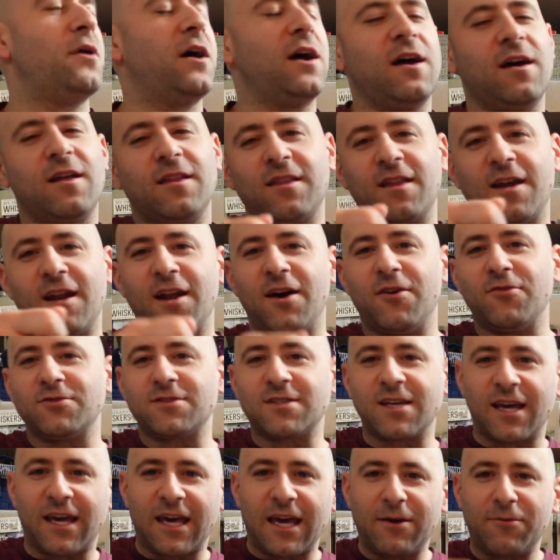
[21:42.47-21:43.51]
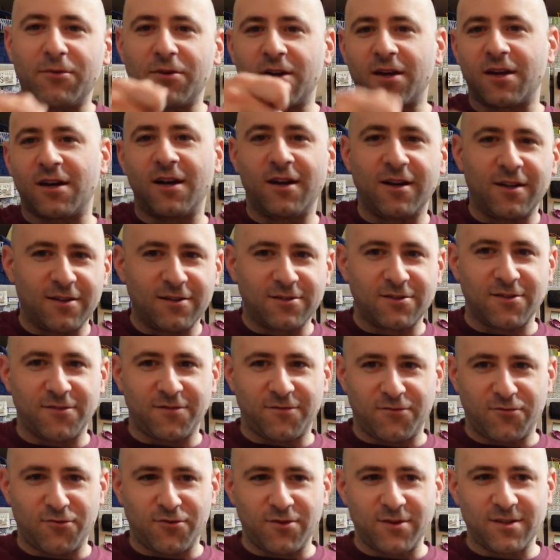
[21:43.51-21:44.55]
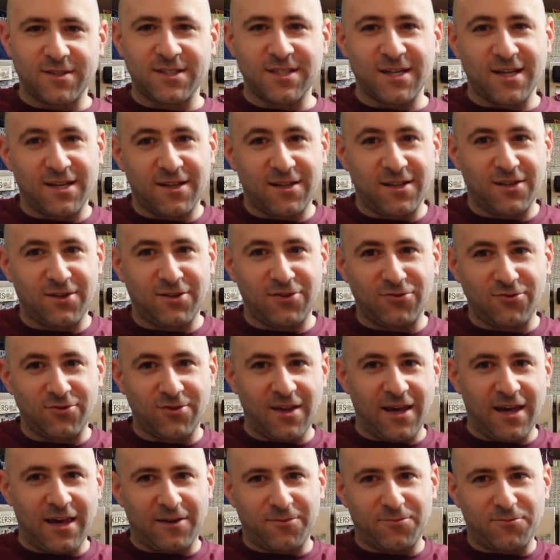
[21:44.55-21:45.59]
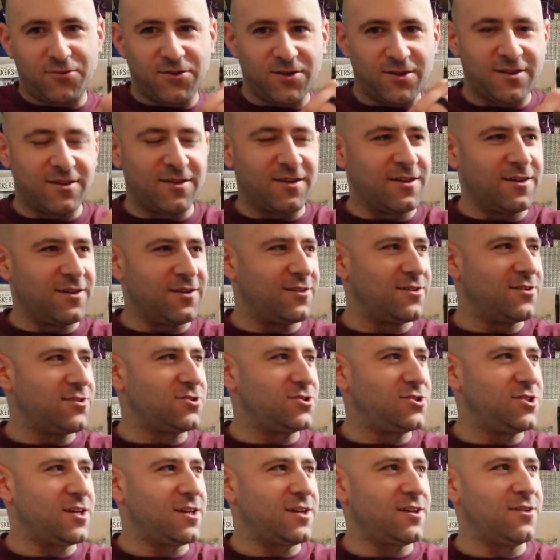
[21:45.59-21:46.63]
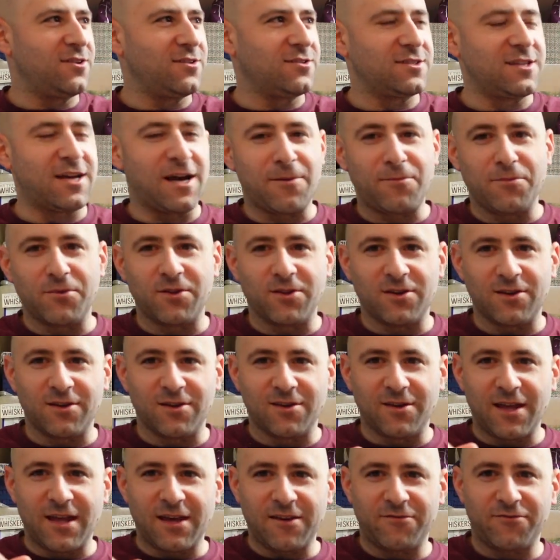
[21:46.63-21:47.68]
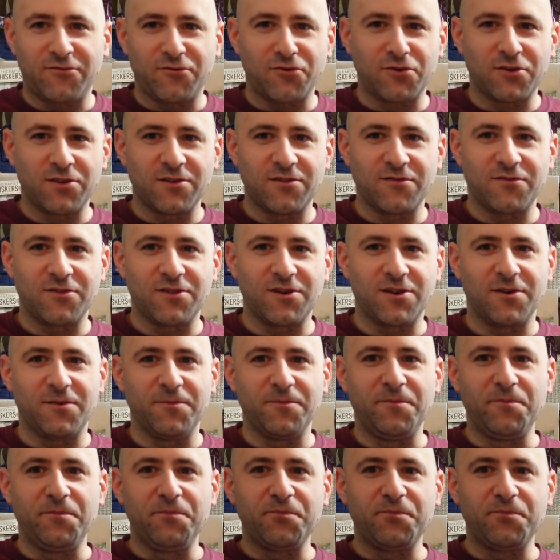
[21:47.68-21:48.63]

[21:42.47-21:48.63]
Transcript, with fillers: But then I was like able to cut into fourths, and then you like put the the chicken on top of the fourth of the